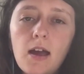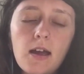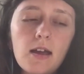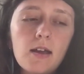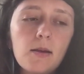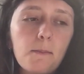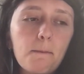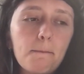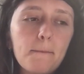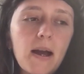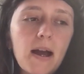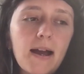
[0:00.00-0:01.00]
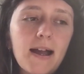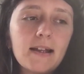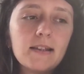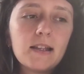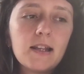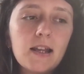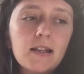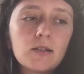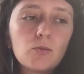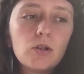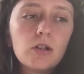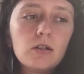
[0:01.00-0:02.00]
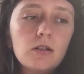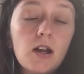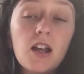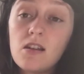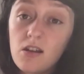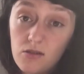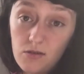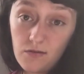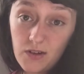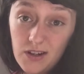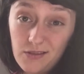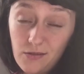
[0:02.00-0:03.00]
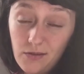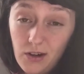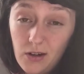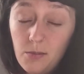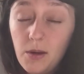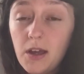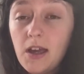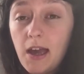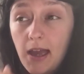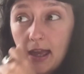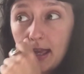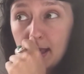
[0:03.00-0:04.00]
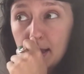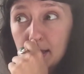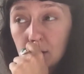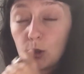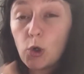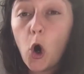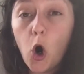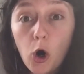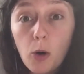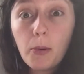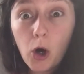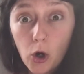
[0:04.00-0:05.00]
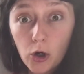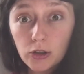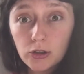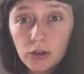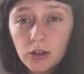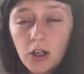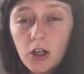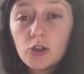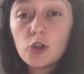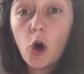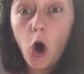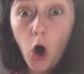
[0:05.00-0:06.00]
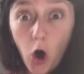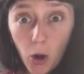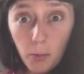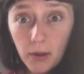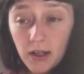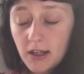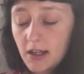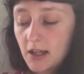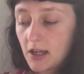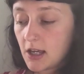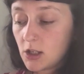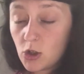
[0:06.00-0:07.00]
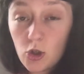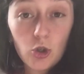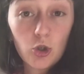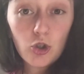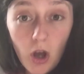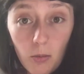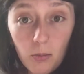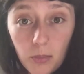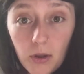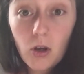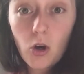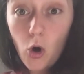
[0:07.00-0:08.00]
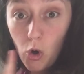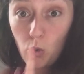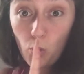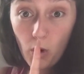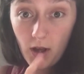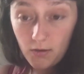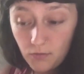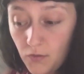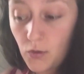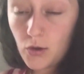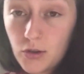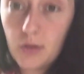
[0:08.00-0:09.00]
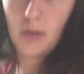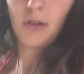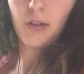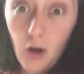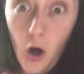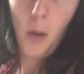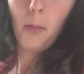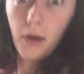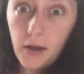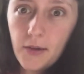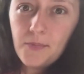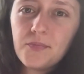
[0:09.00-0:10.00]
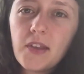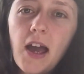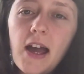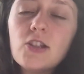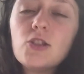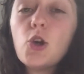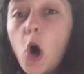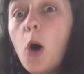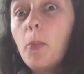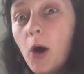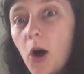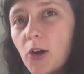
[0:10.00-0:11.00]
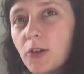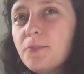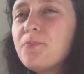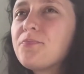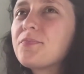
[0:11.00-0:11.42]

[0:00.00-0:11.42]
Um, and the next one, another phrasal verb, is to hop on. To hop is to jump on one foot. Hop and to hop on.